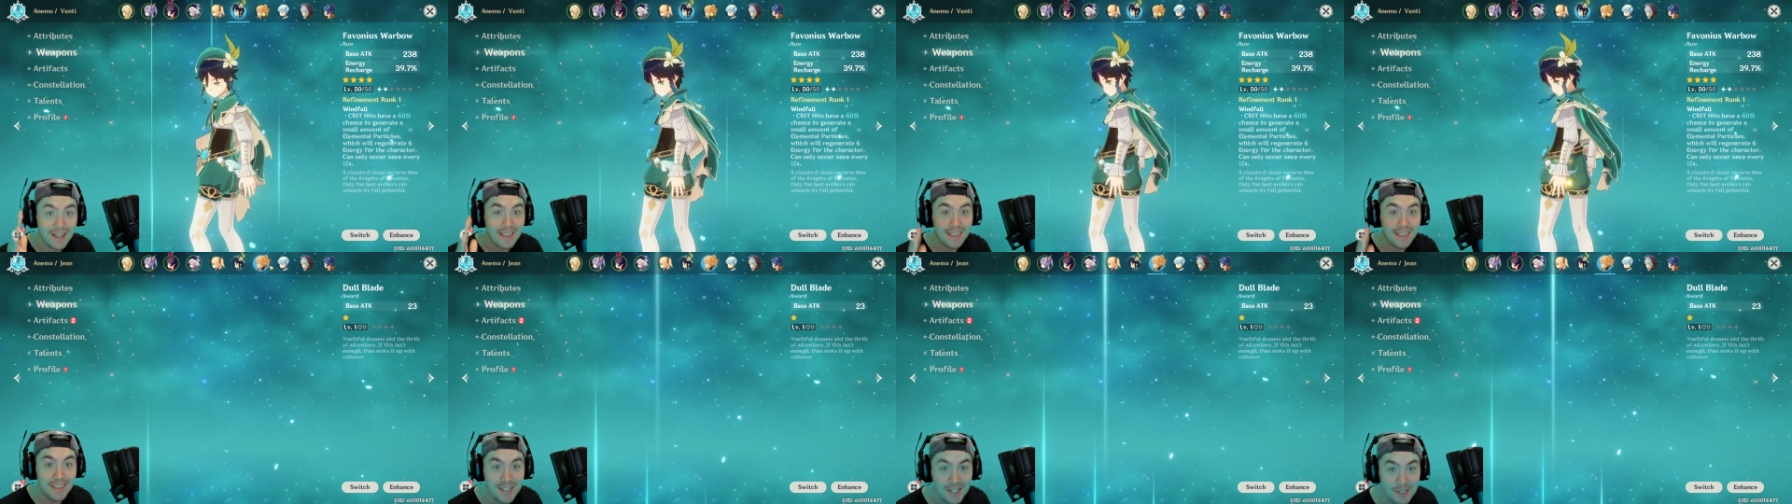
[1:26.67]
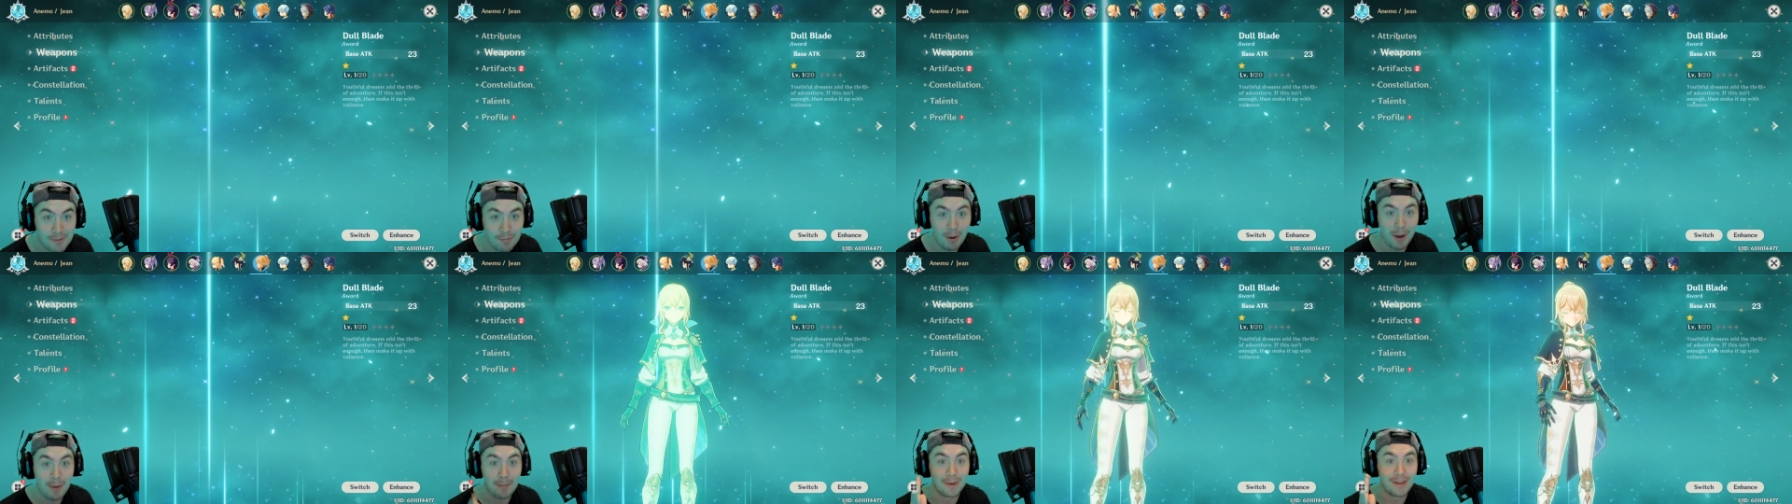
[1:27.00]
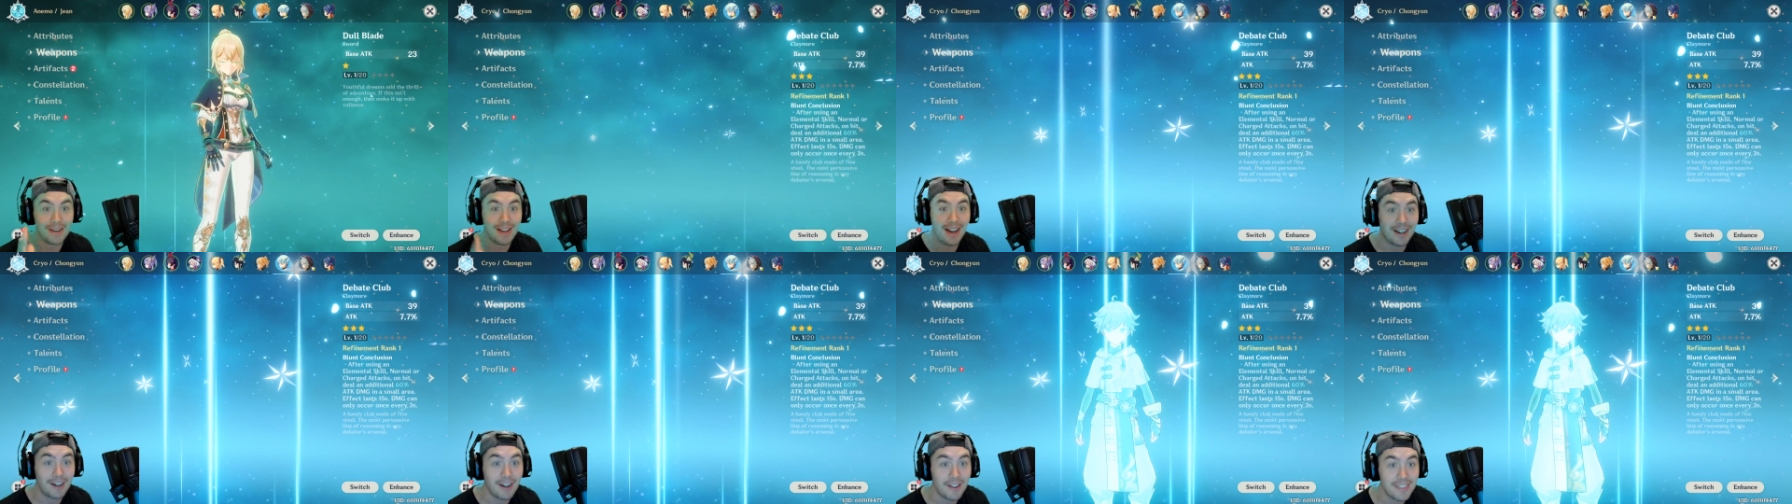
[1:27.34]
this weapon,
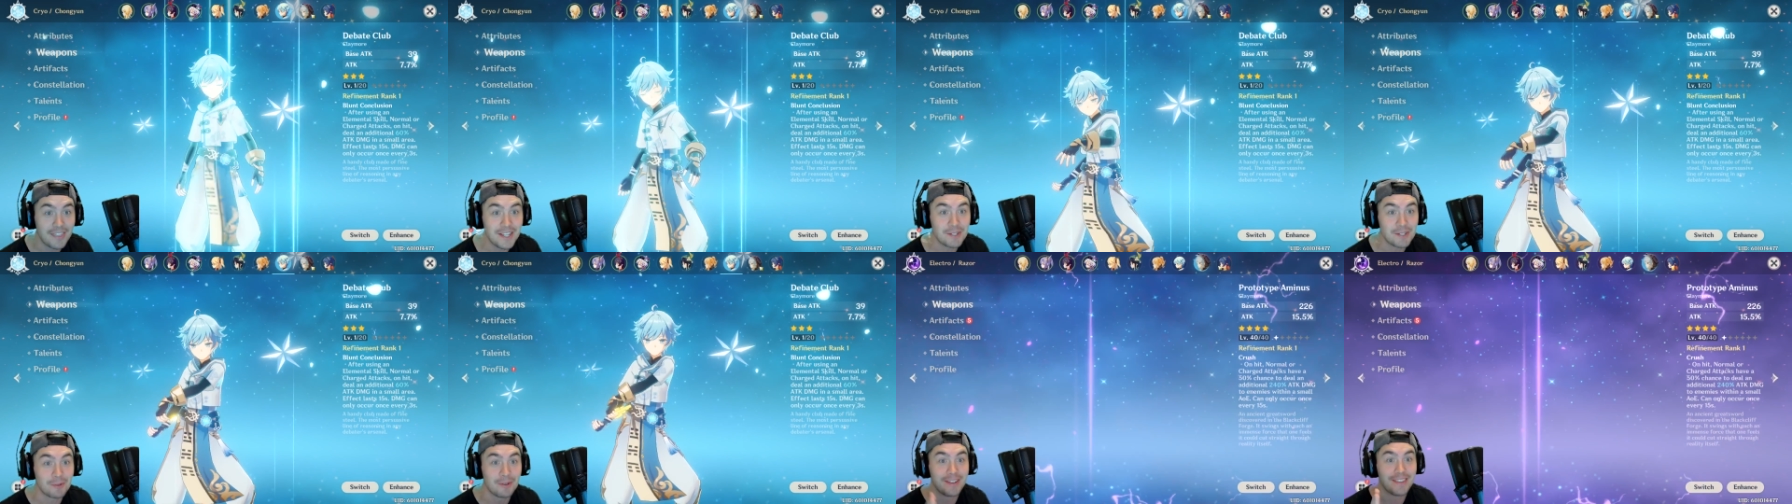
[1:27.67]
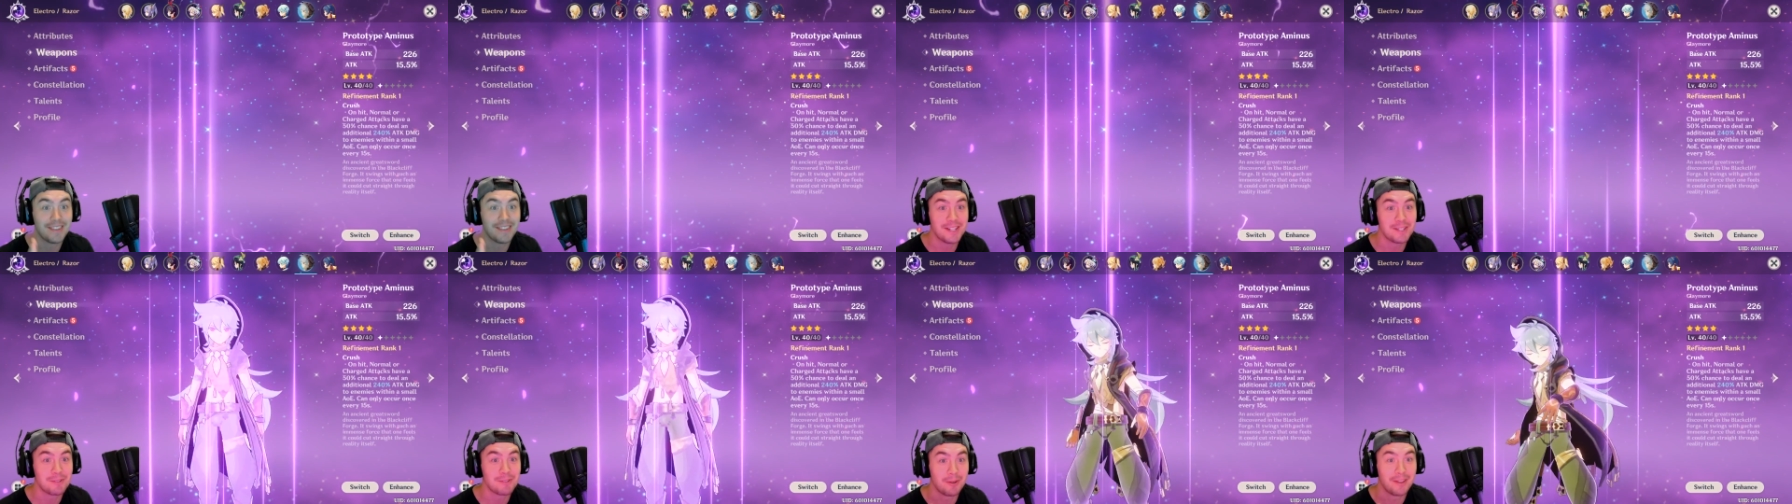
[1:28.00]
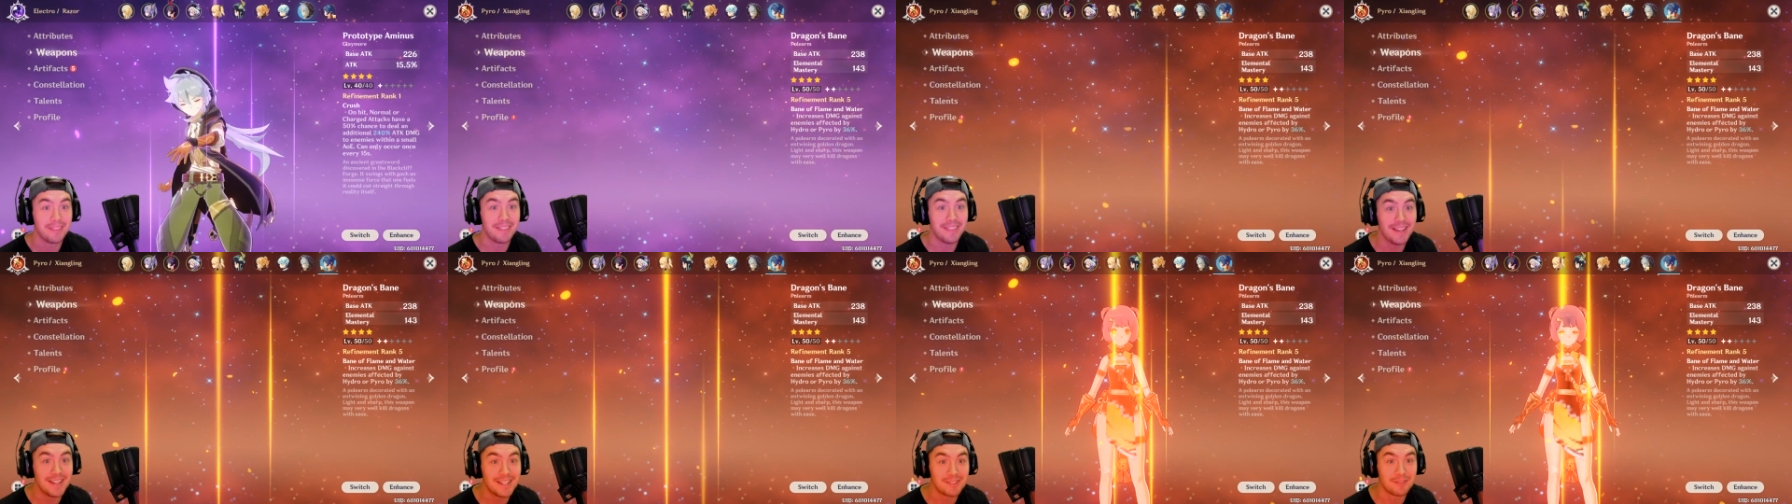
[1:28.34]
I got this one, this
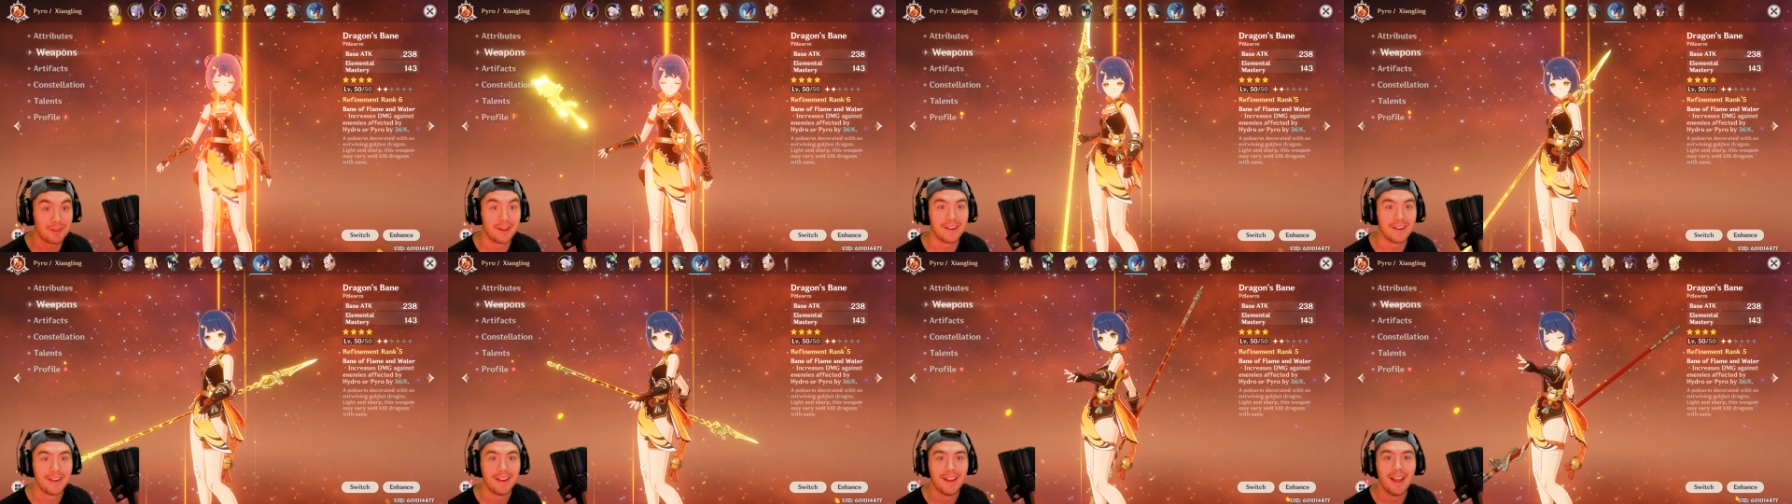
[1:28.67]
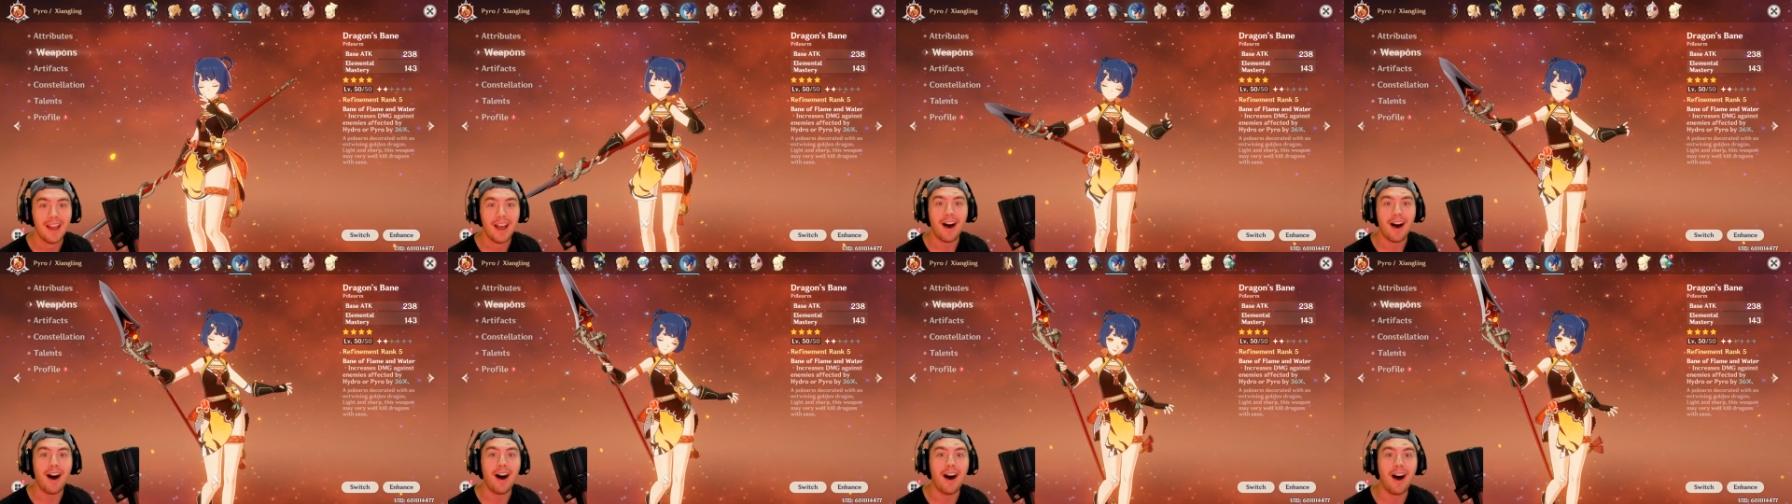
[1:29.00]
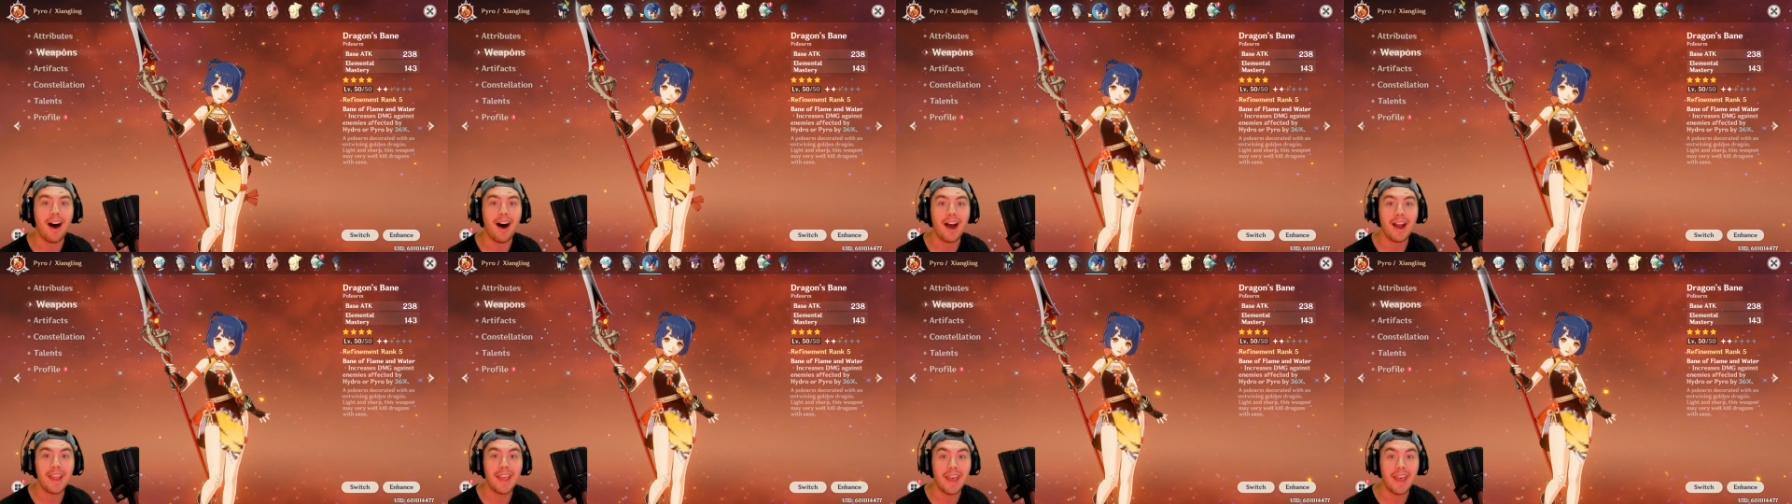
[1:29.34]
one, this one.
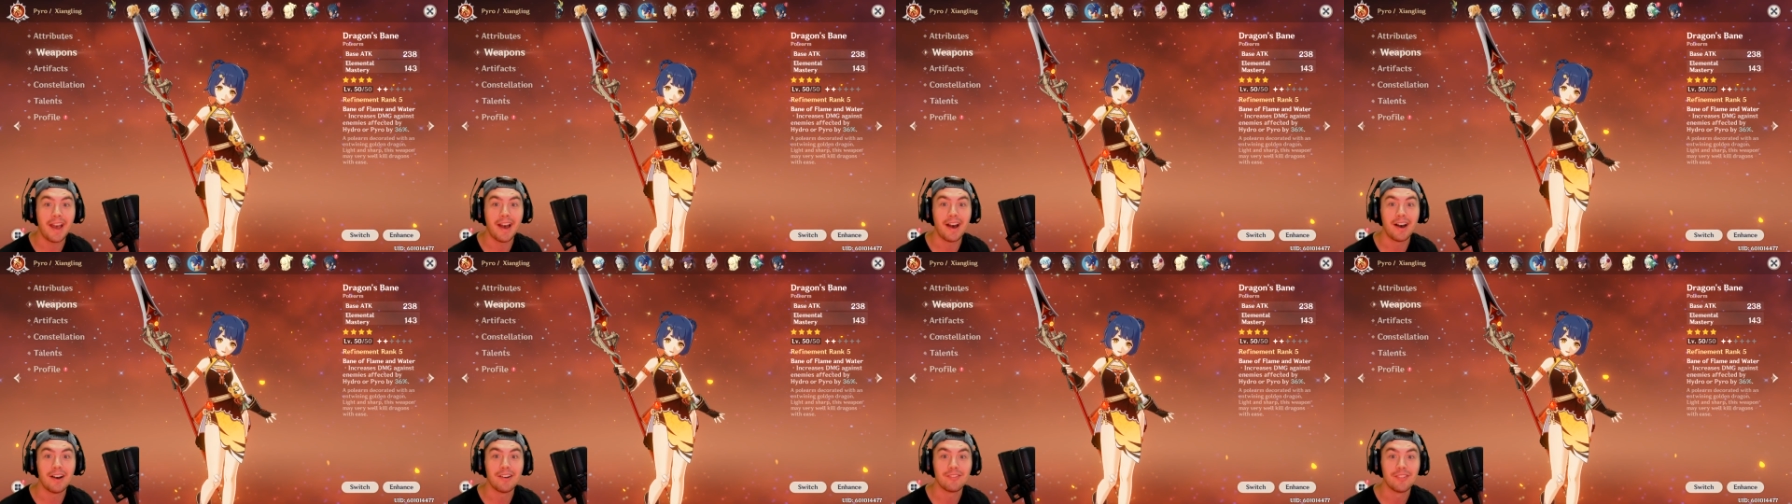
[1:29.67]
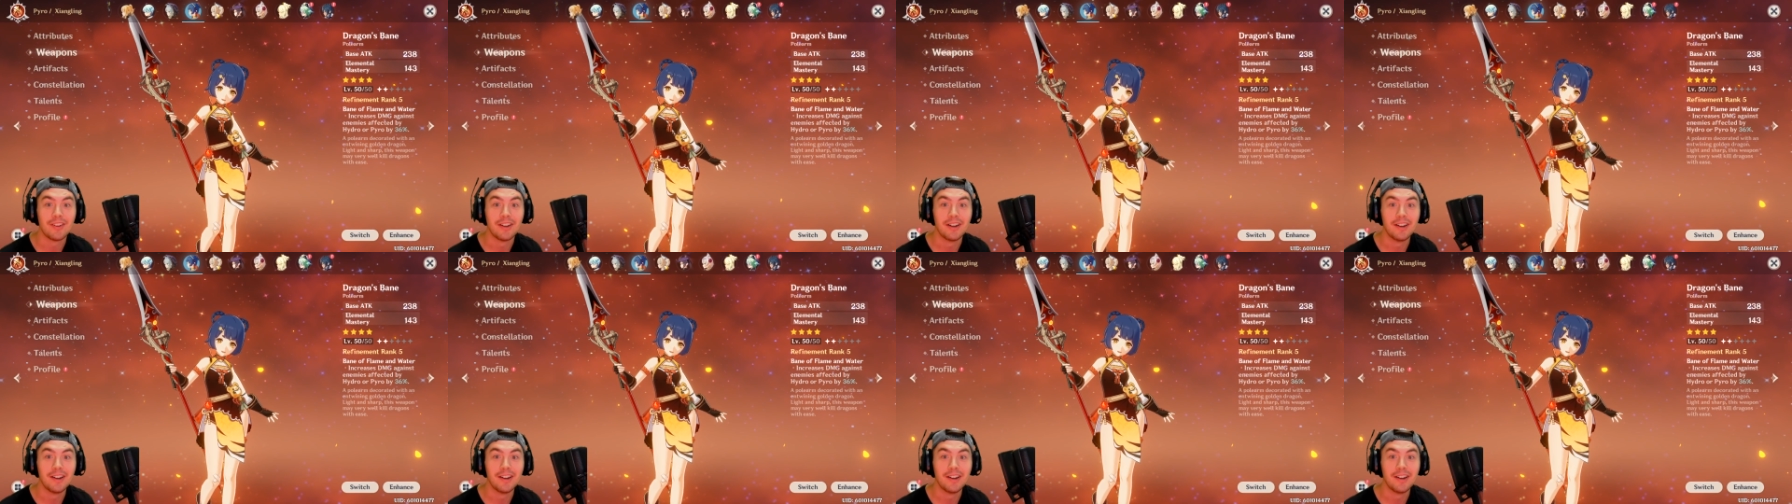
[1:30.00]
I have